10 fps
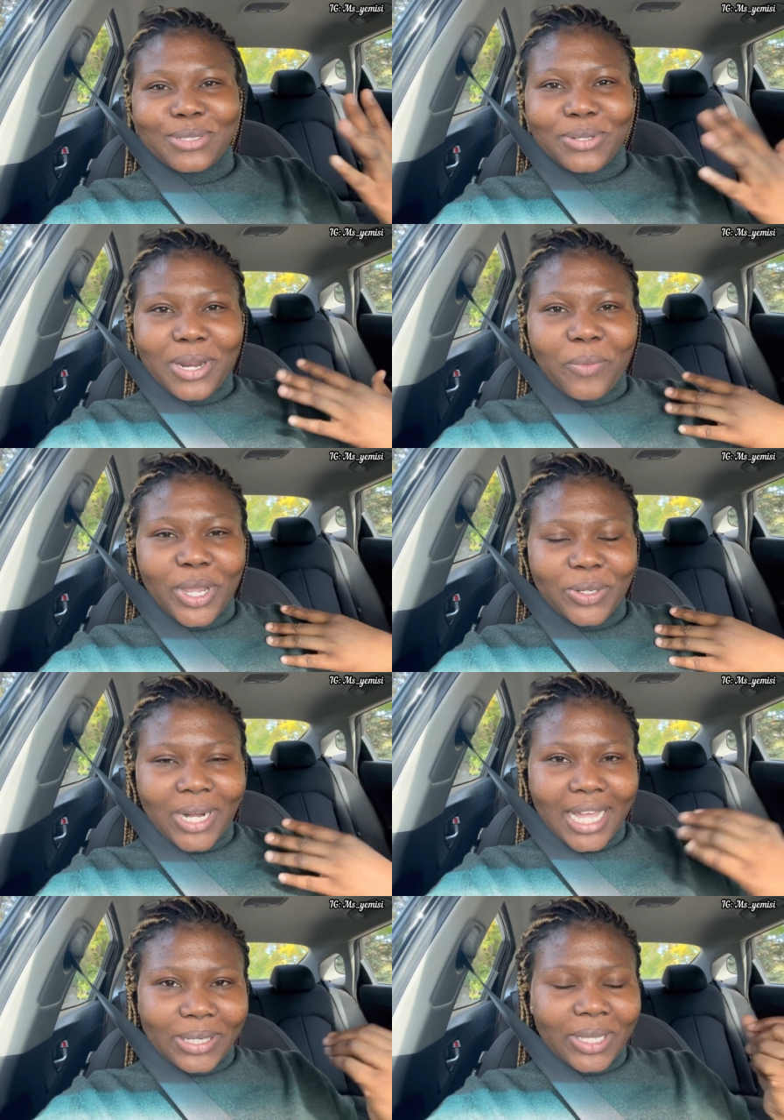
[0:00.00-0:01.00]
student when you
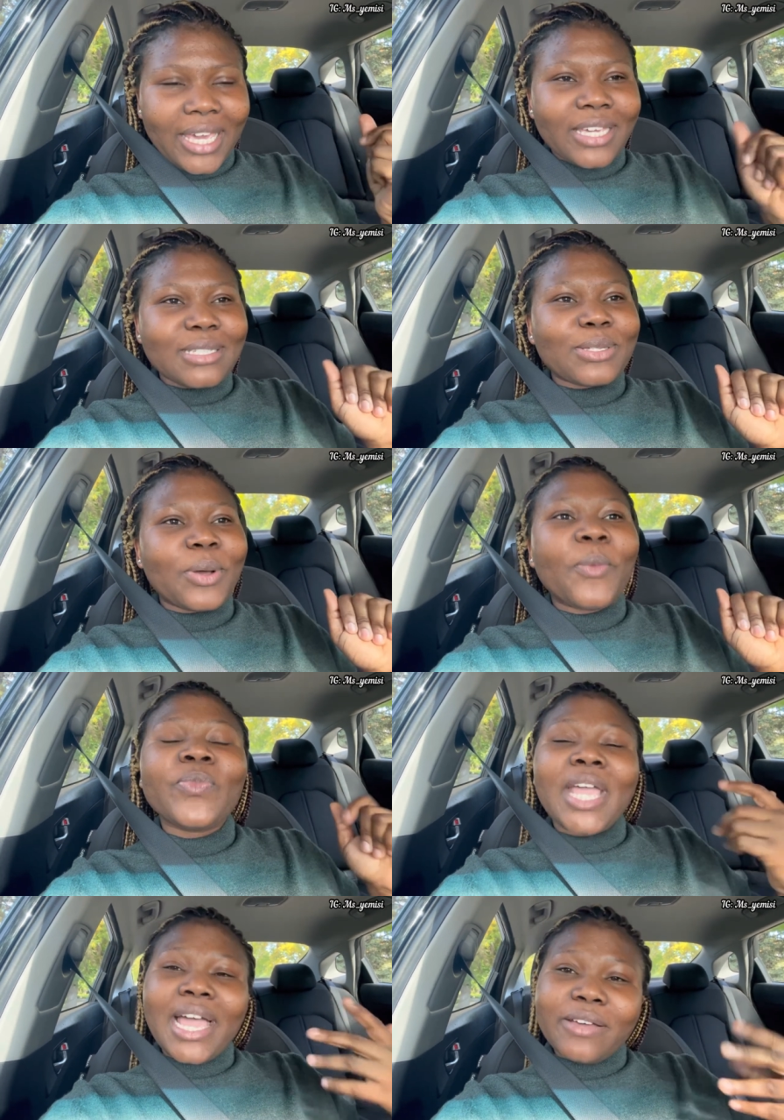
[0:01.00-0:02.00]
land okay so
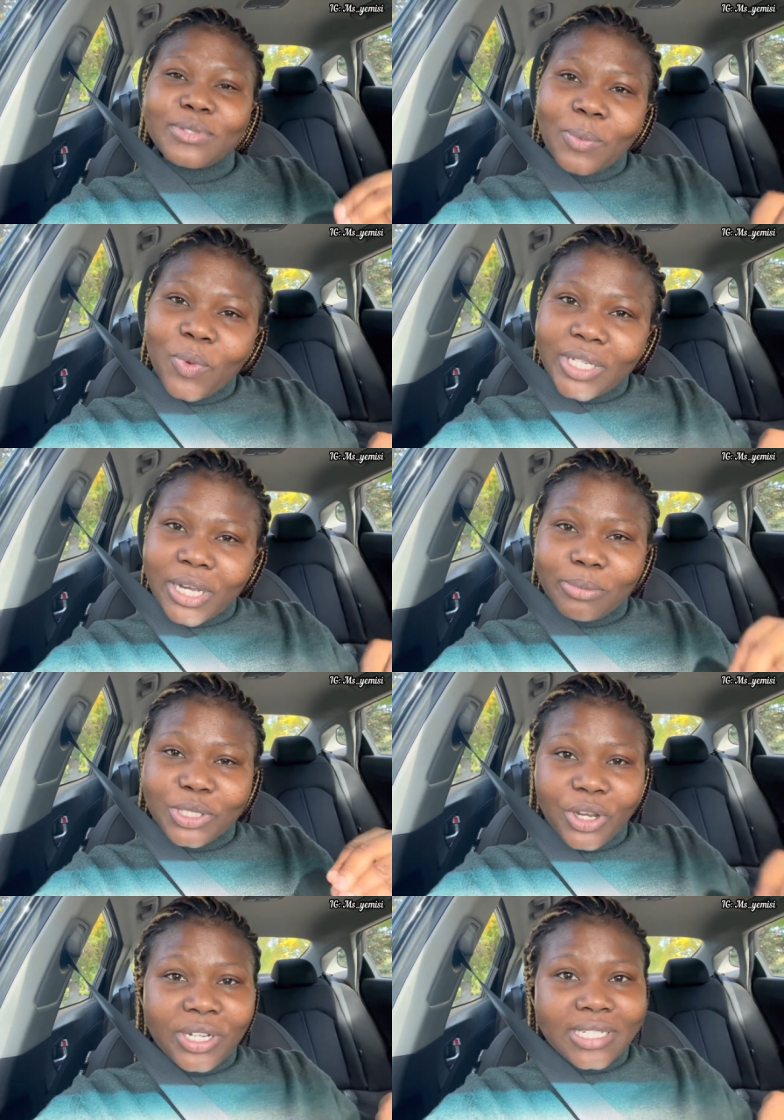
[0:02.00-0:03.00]
i have someone that'll be
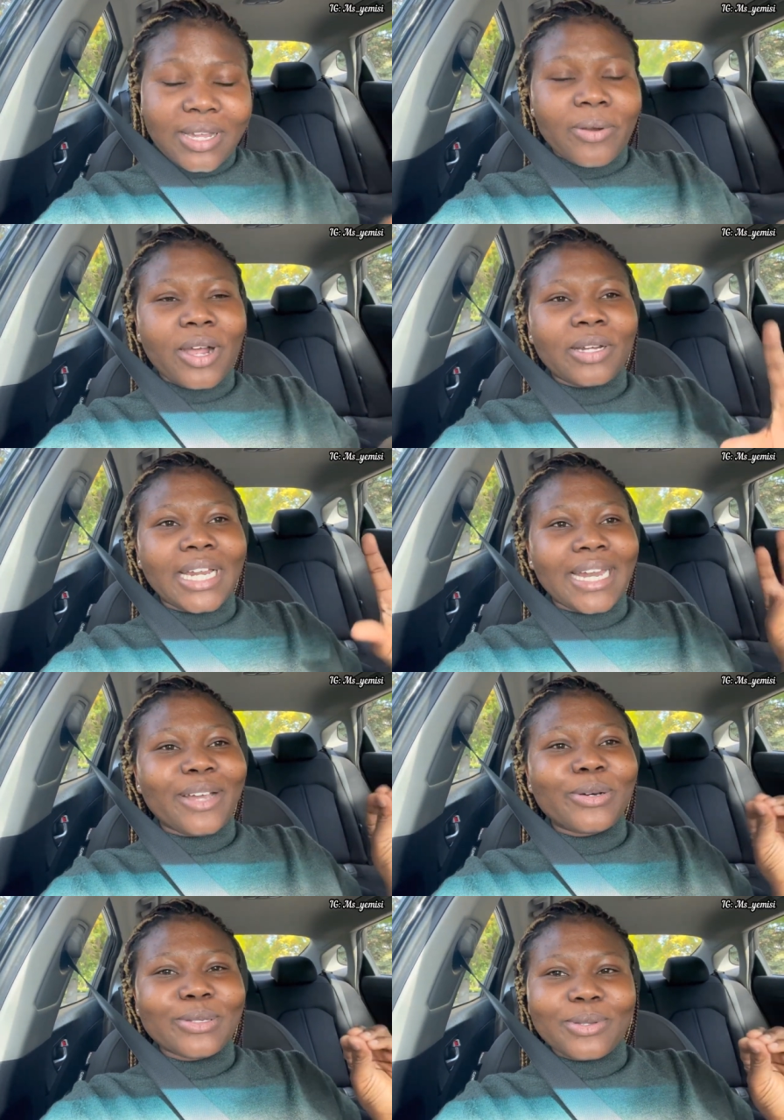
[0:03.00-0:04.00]
showing us around and i
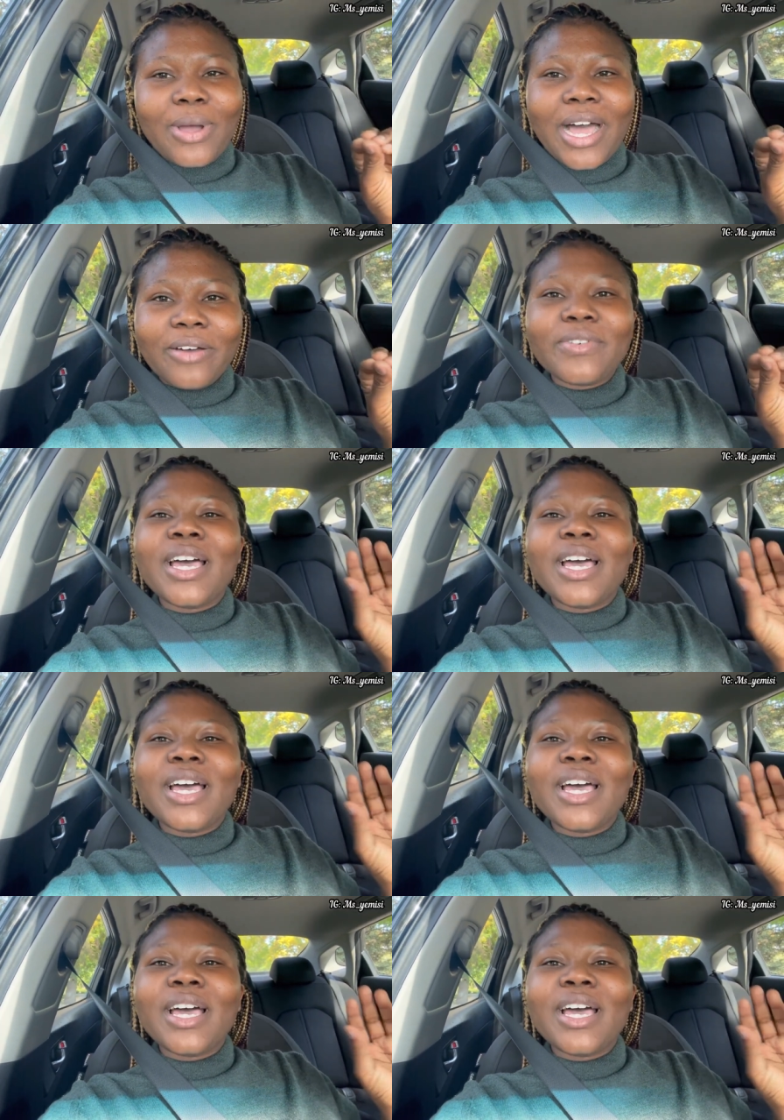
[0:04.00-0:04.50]
also have